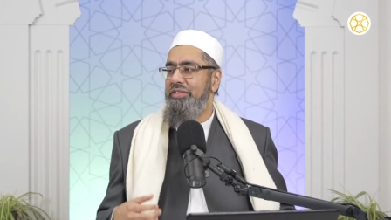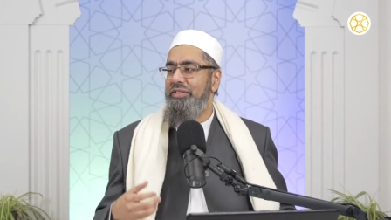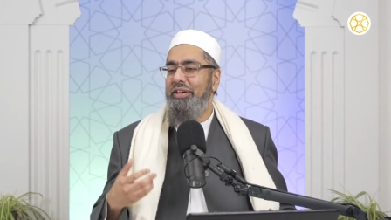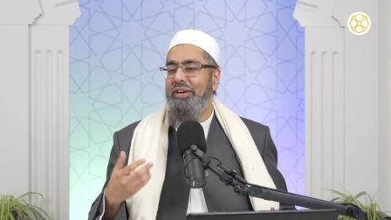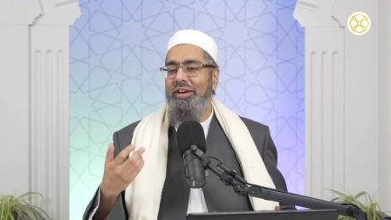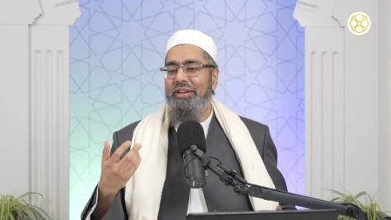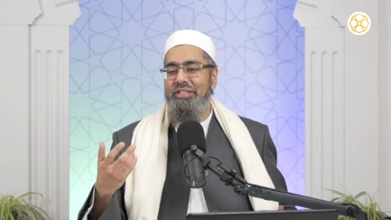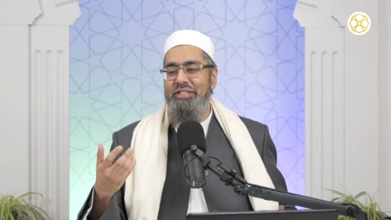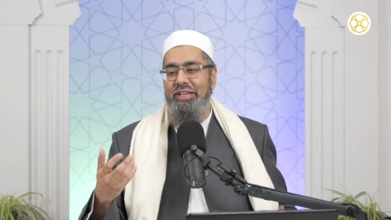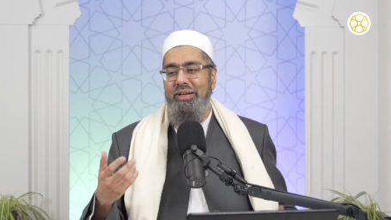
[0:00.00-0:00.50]
There
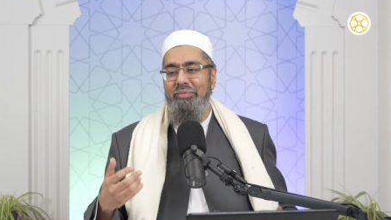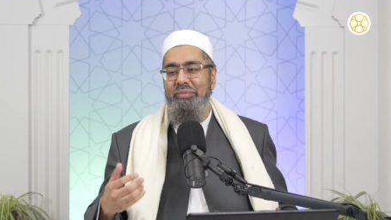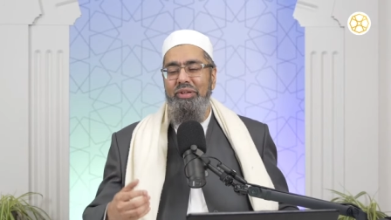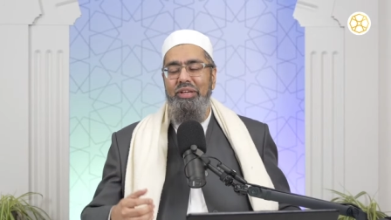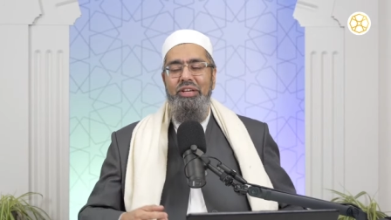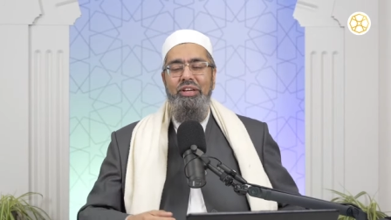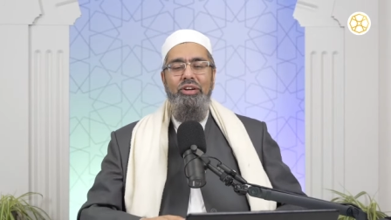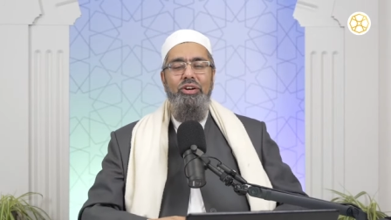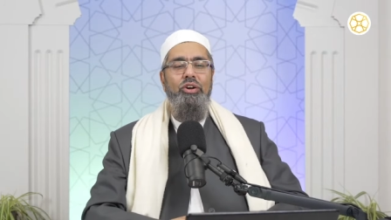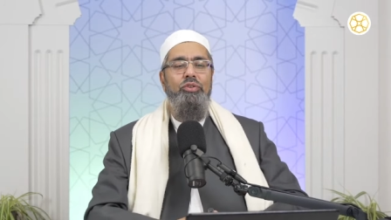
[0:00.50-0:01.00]
are some
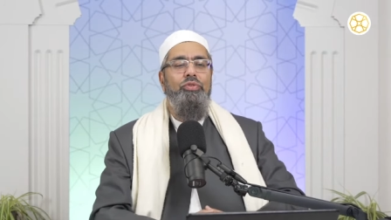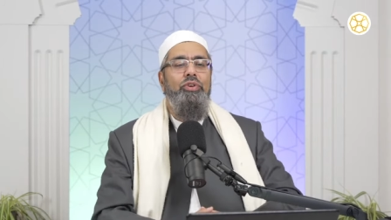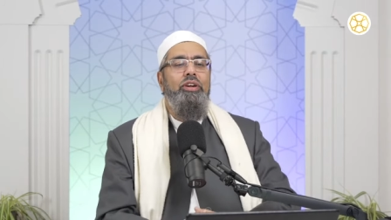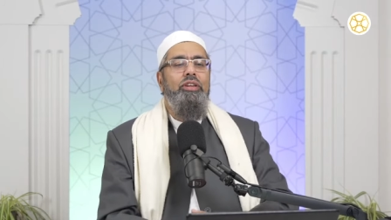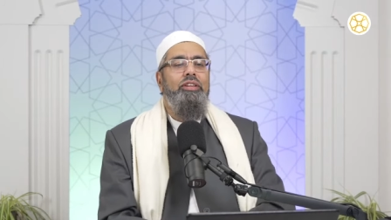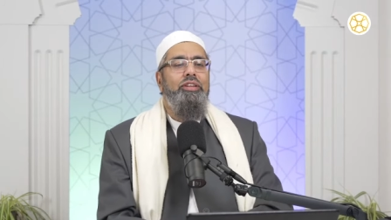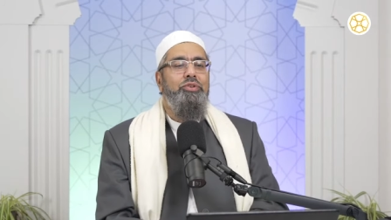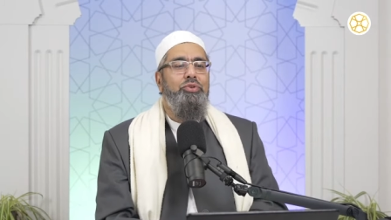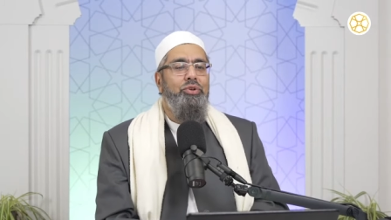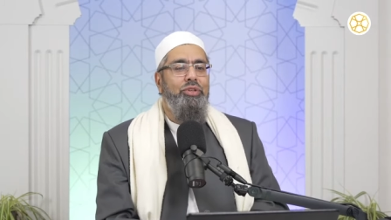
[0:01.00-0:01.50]
of our
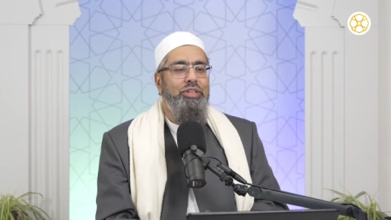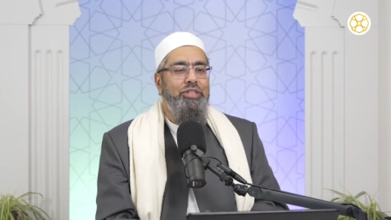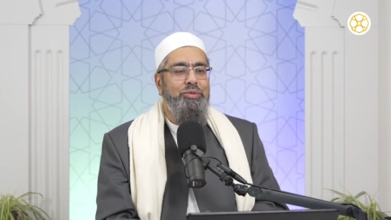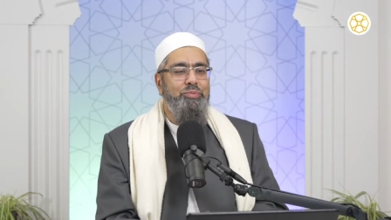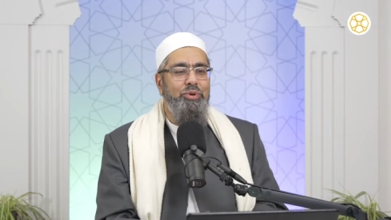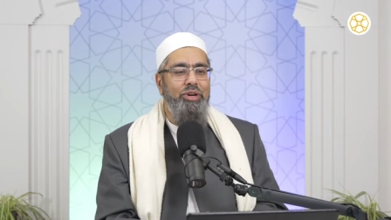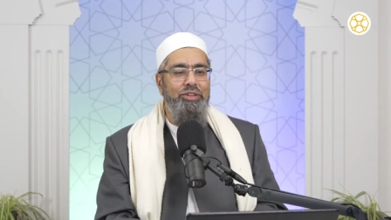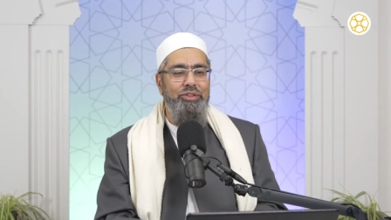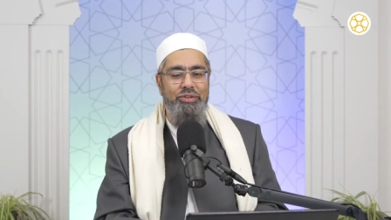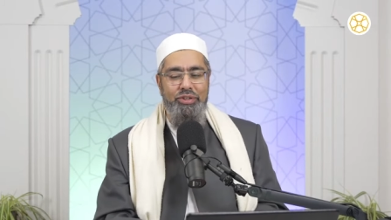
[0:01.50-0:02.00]
literalist
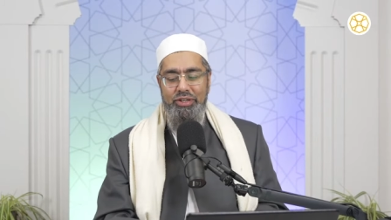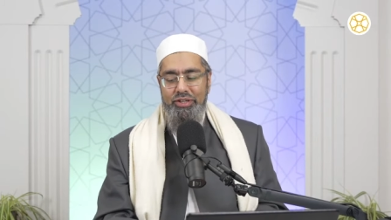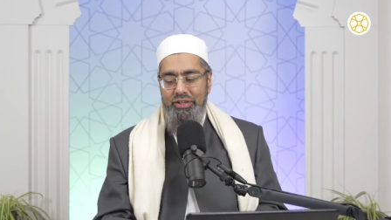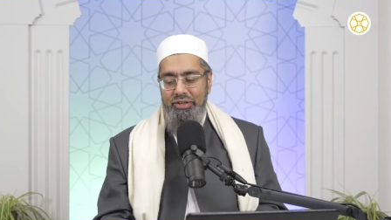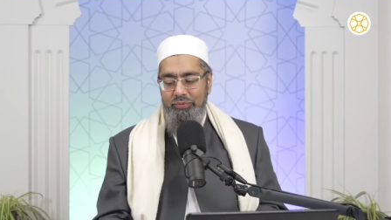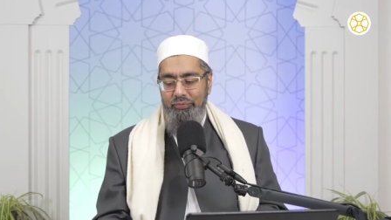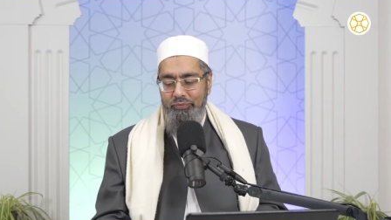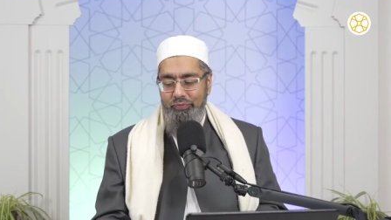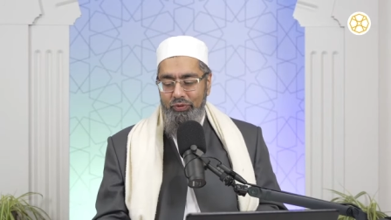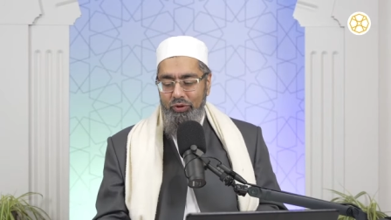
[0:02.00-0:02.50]
brethren
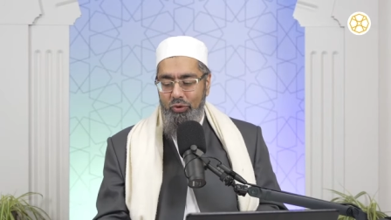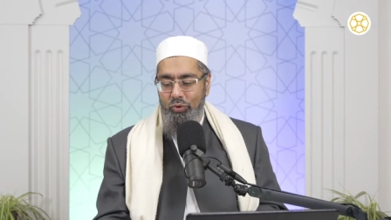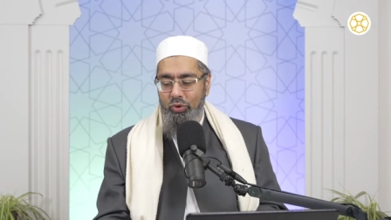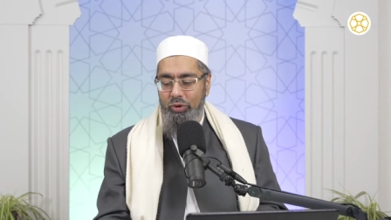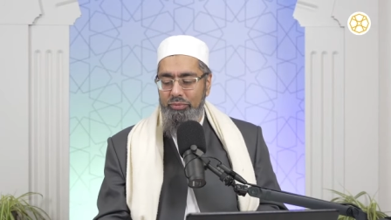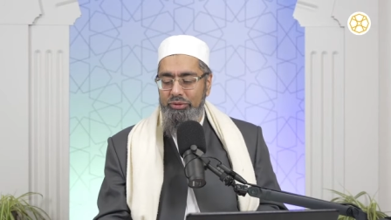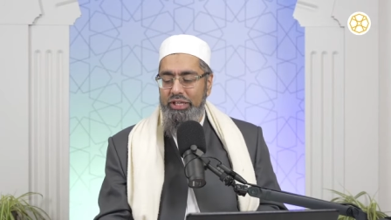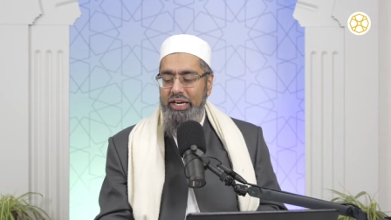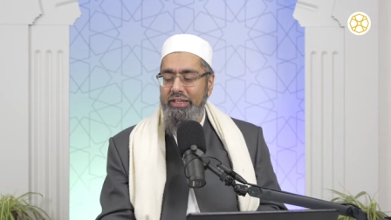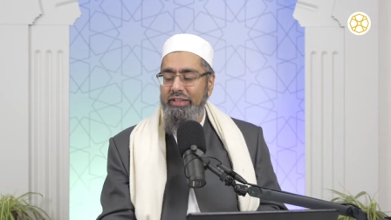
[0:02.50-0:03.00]
who
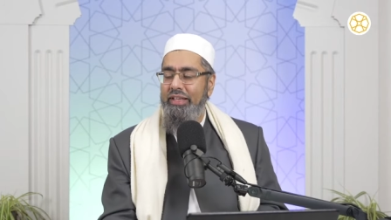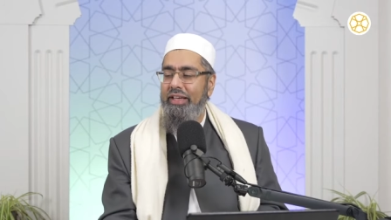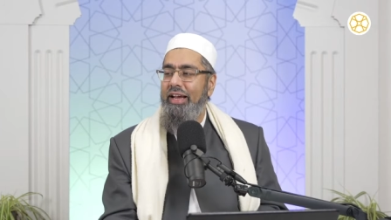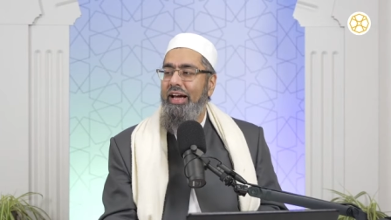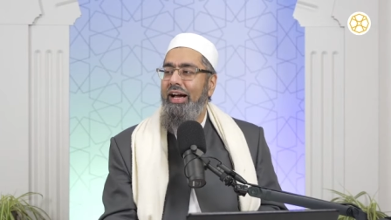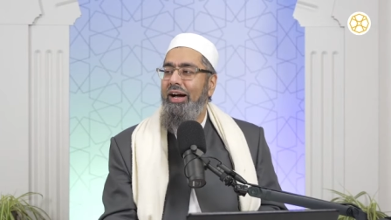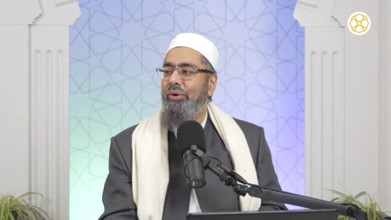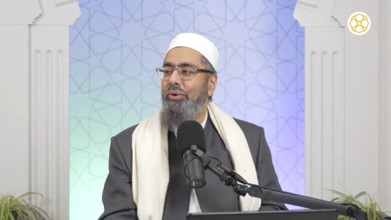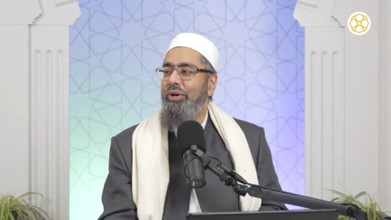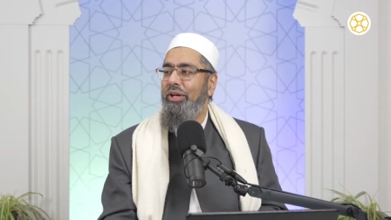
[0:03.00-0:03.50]
object that
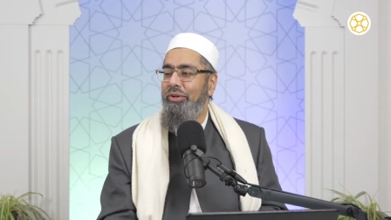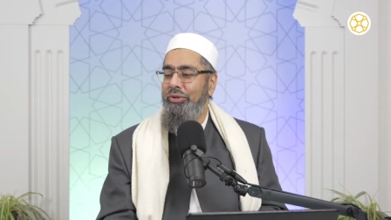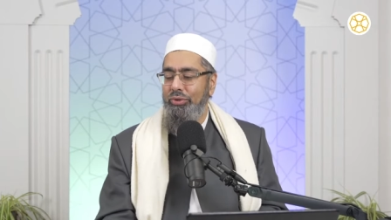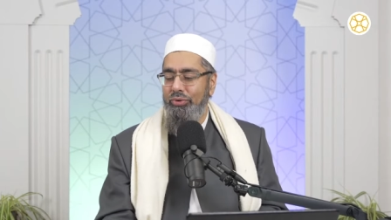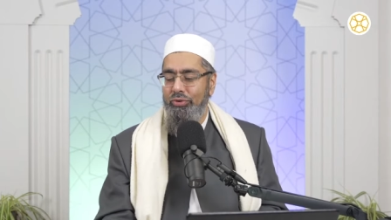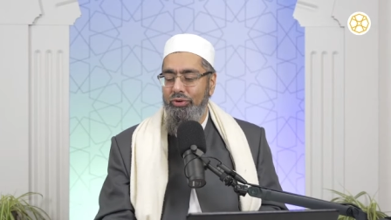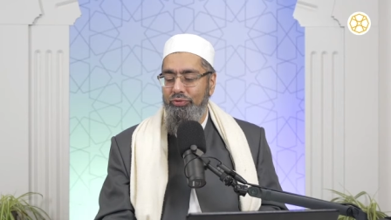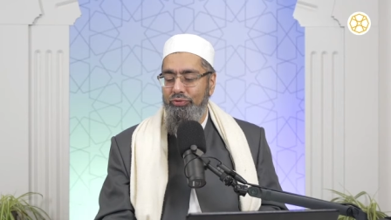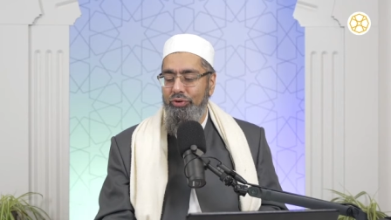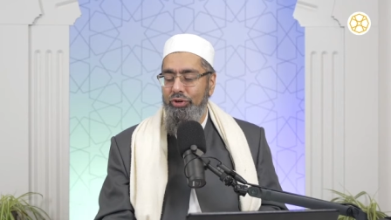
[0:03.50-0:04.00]
how can you
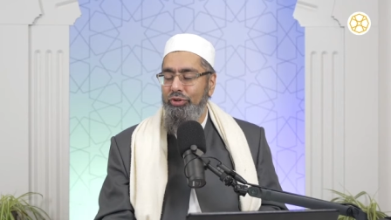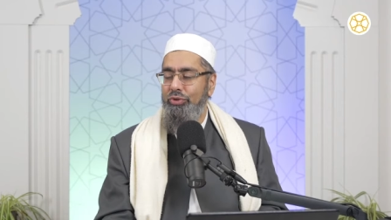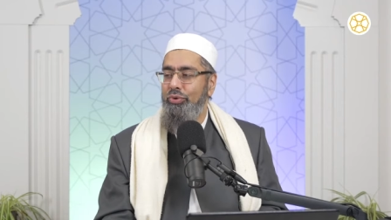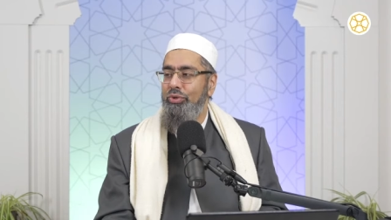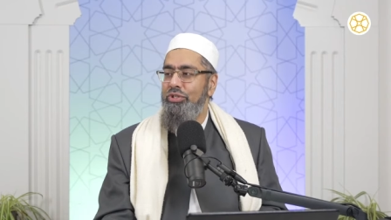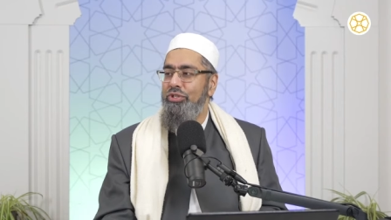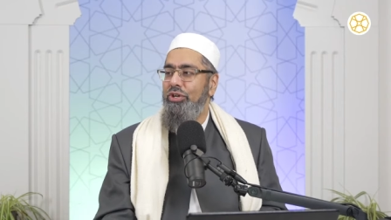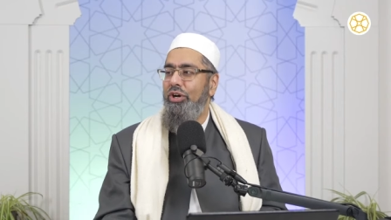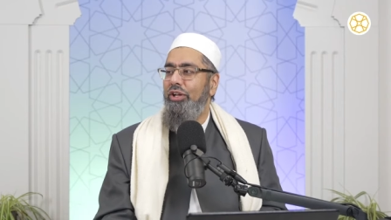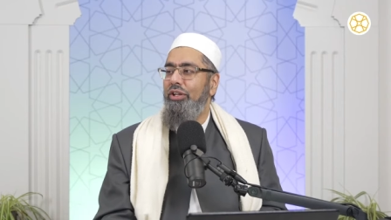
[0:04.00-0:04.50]
refer to a
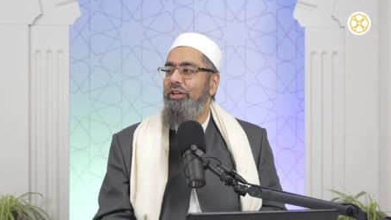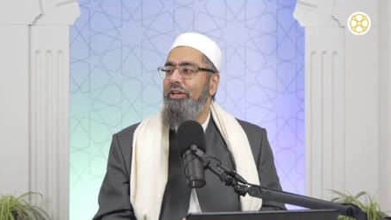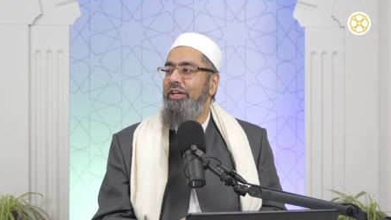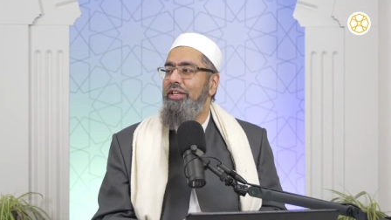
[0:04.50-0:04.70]
scholar